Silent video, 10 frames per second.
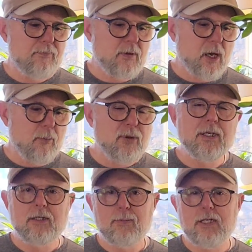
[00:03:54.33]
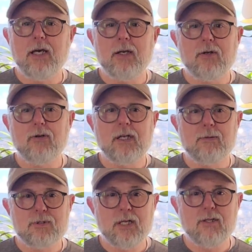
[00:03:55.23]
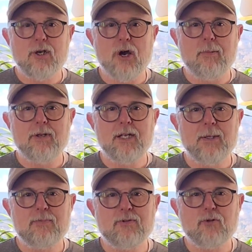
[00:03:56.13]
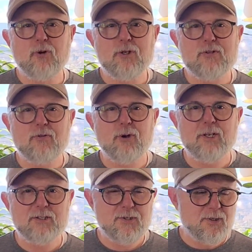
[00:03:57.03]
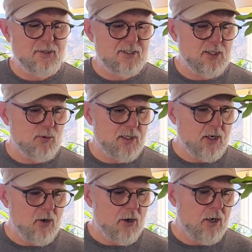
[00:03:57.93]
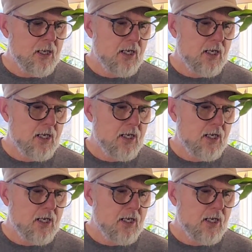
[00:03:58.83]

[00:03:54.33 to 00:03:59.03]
I'll put in the botanical names and the common names, of course, for you so you can see what they are.